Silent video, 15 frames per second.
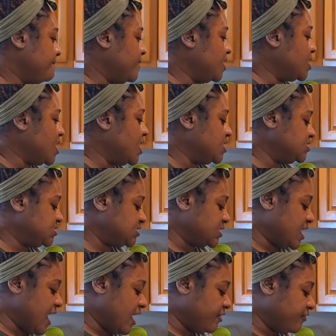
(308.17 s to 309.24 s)

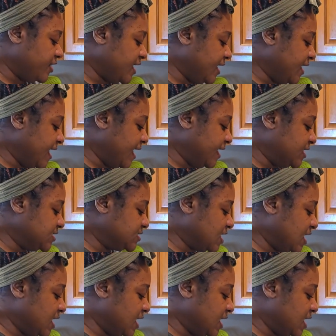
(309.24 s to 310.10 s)
because I realize